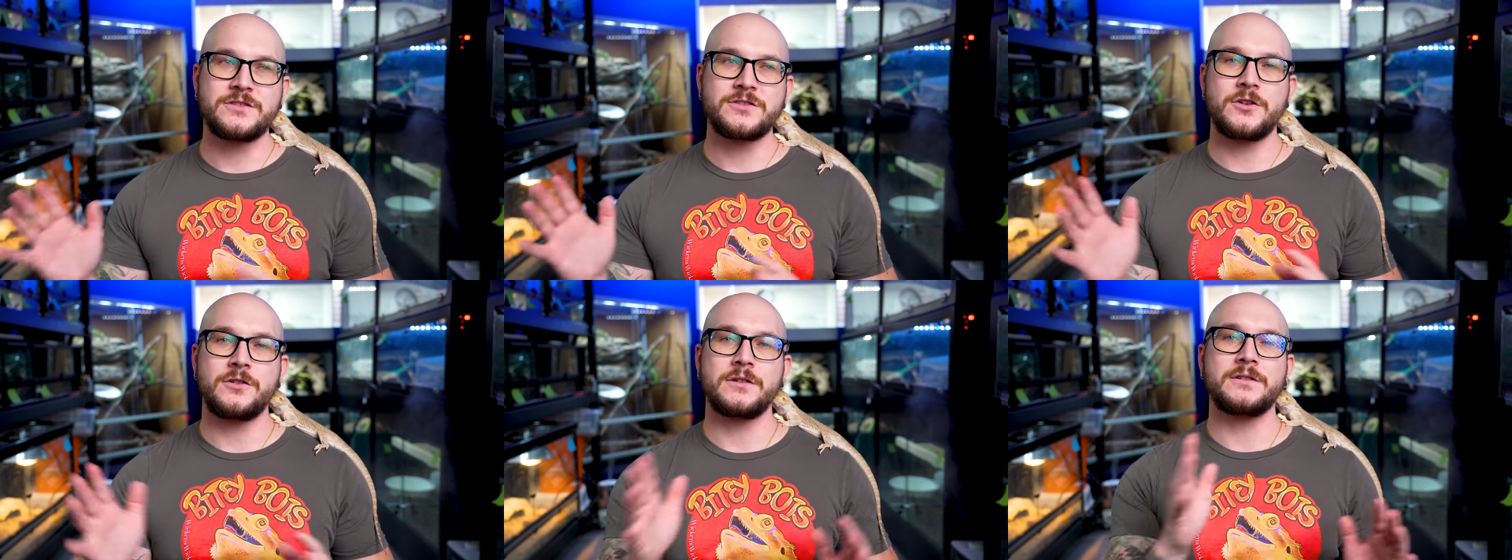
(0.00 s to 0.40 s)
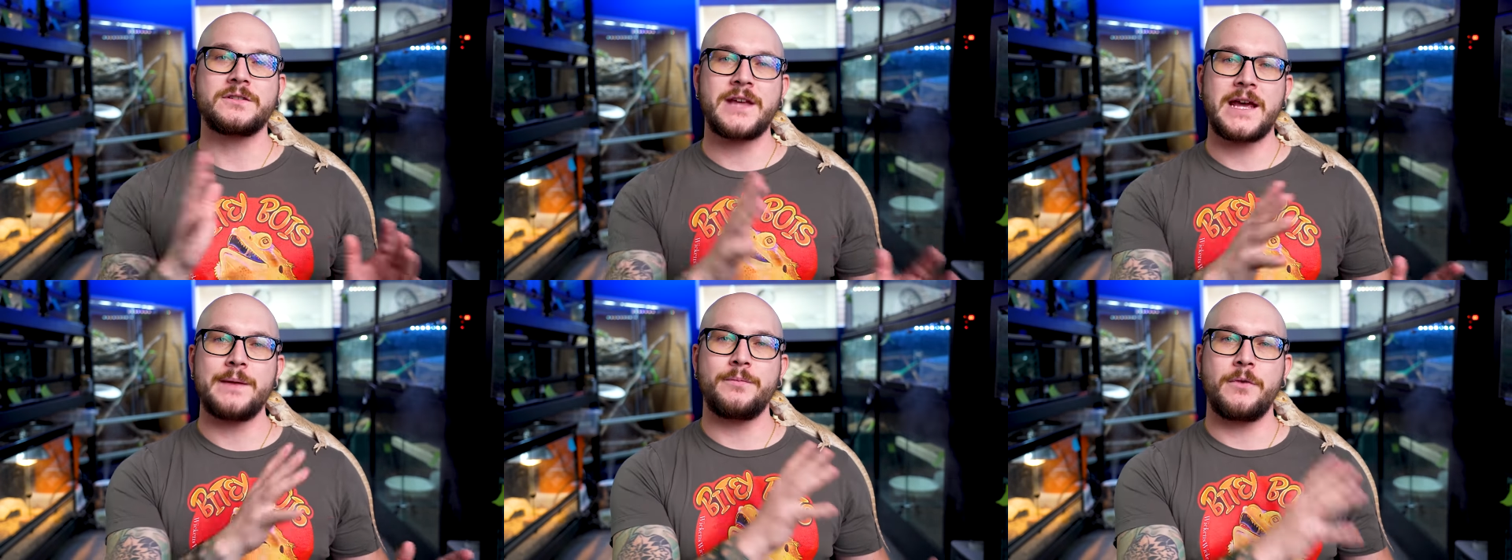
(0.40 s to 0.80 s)
certain
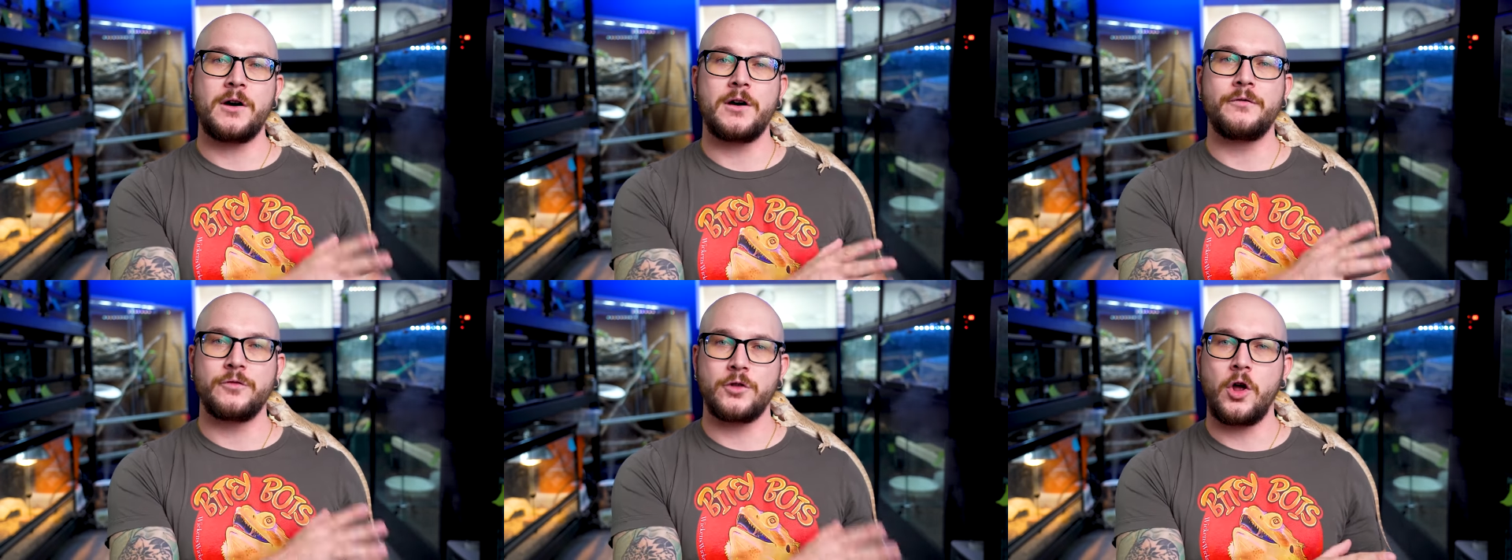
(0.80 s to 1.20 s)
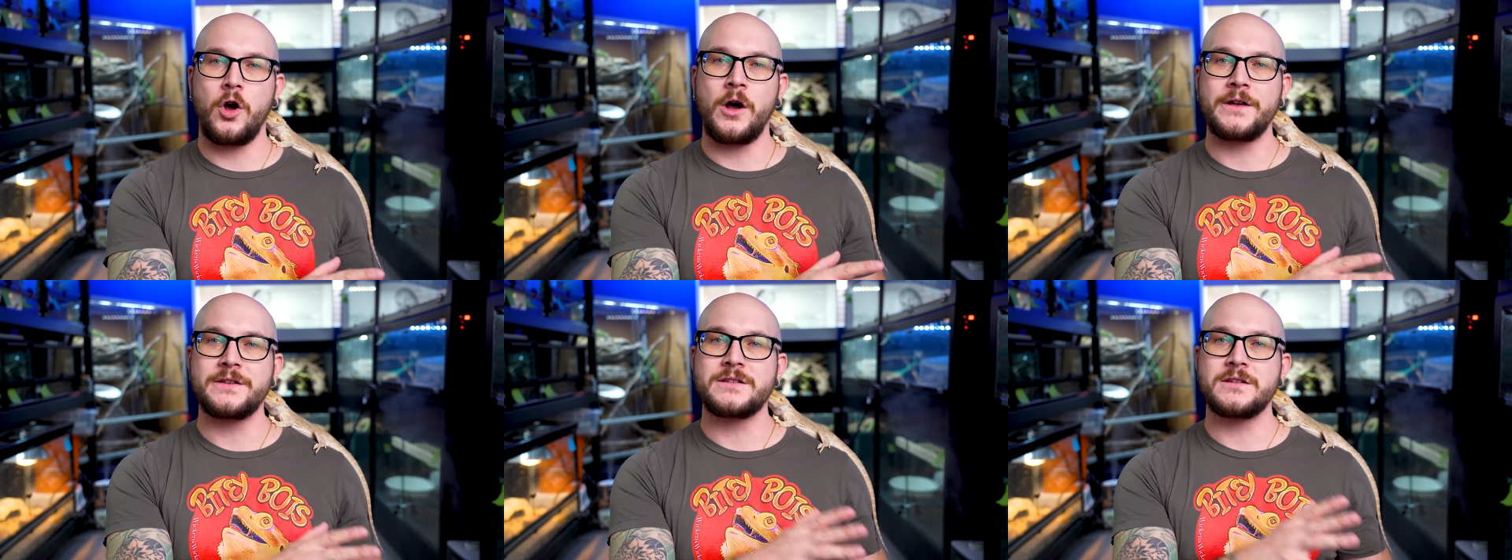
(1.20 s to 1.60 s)
type of
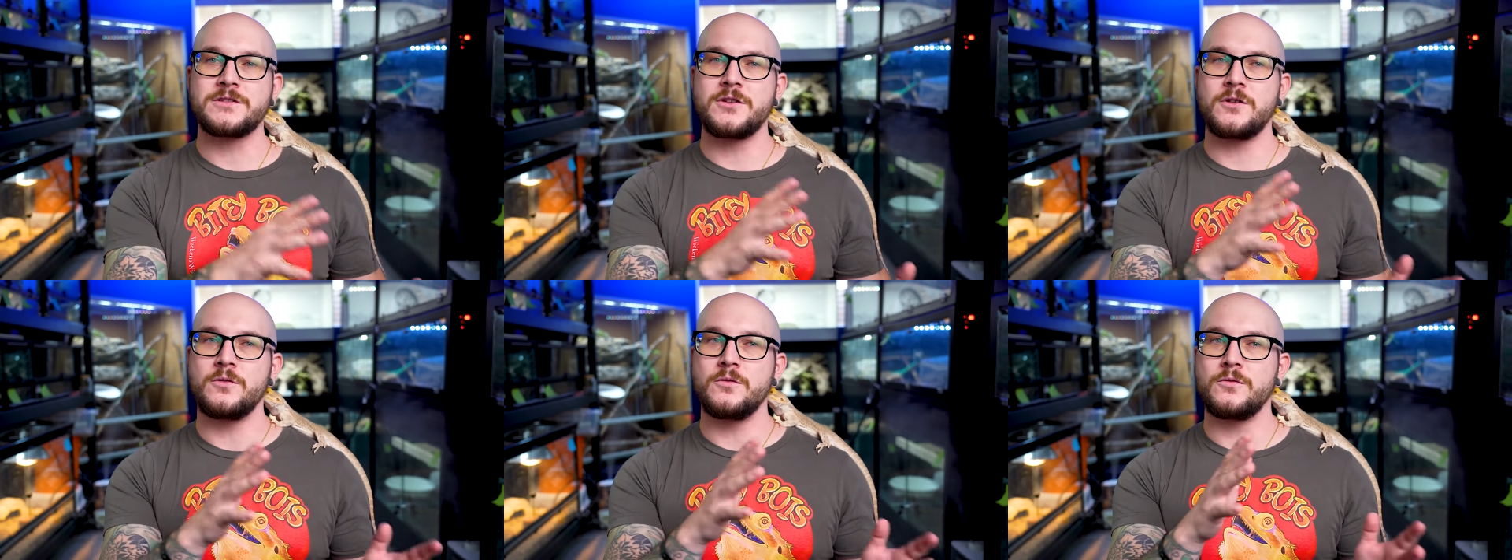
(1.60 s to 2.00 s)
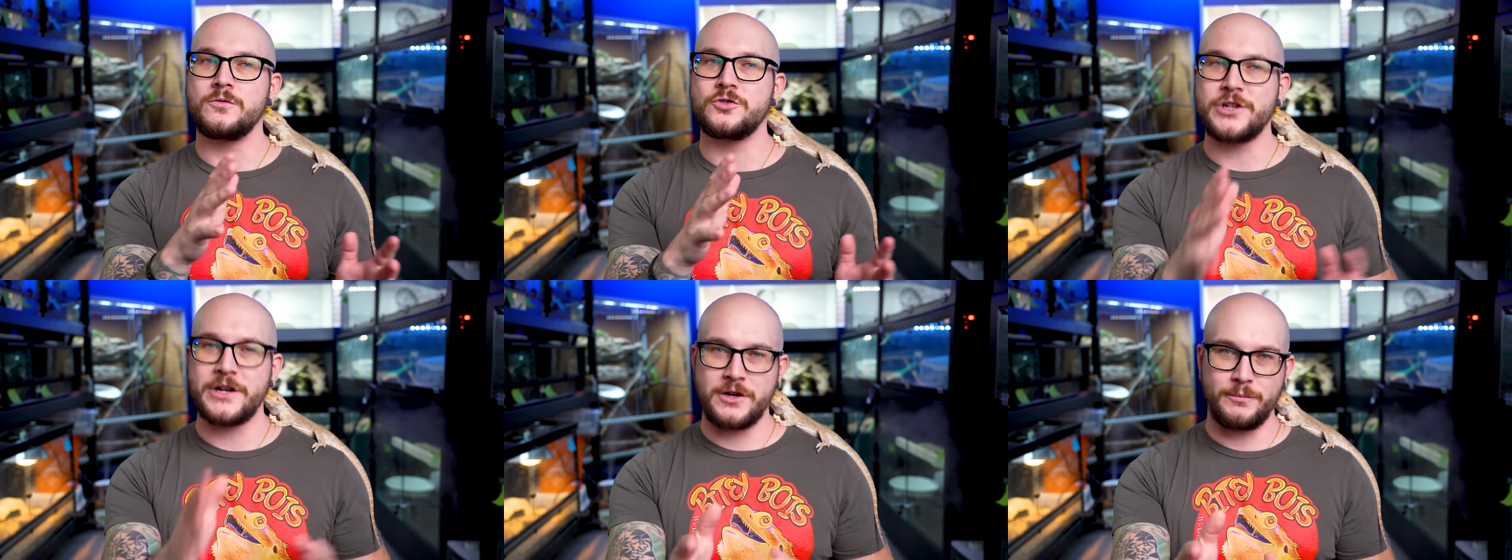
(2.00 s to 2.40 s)
laws. So
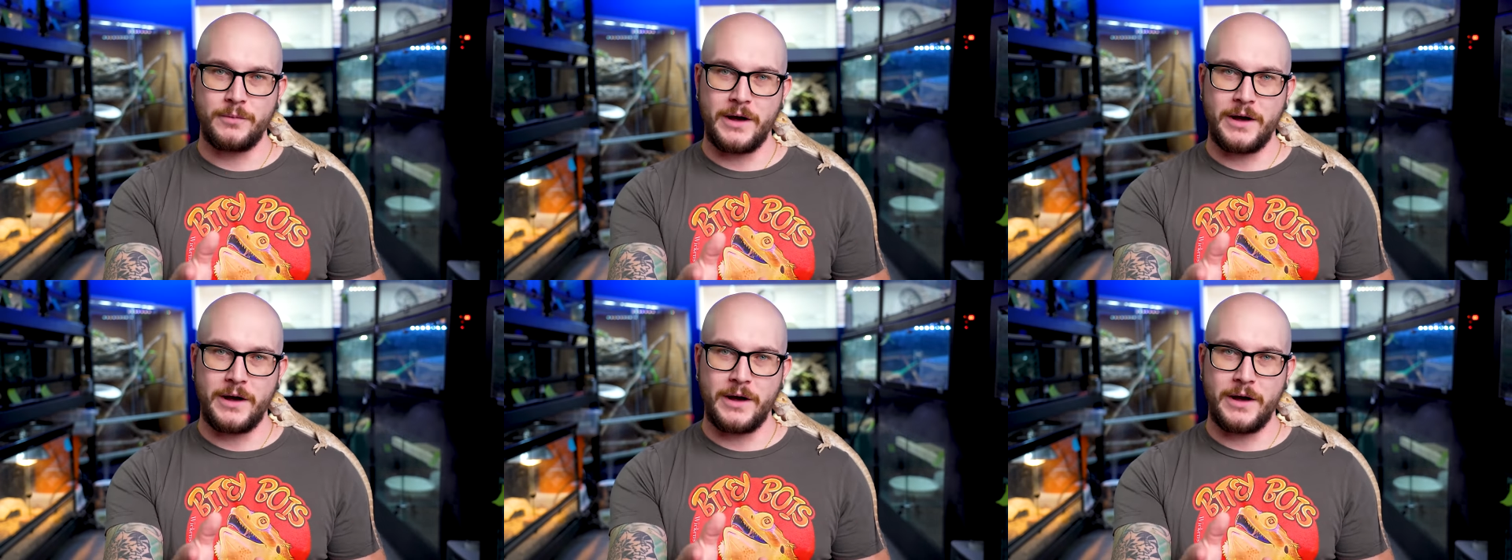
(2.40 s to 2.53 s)
check your